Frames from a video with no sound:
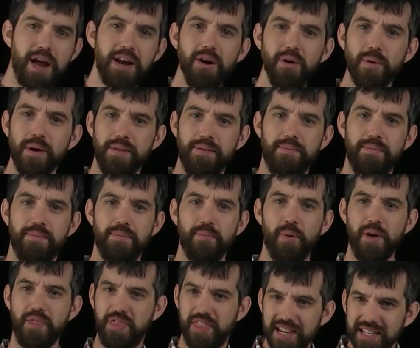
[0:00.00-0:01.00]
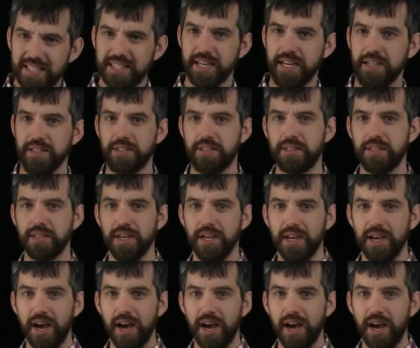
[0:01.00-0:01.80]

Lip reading: know what this is.